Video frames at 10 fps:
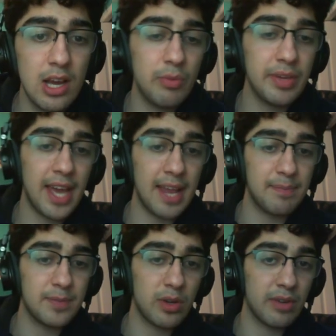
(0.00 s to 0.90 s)
we get
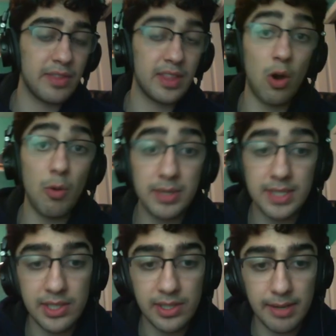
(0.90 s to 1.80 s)
sort of the open
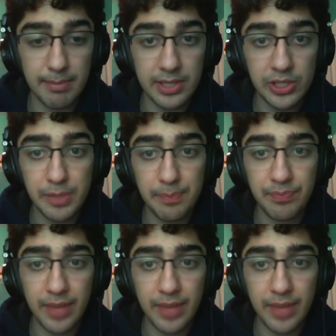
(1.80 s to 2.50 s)
Sicilian position.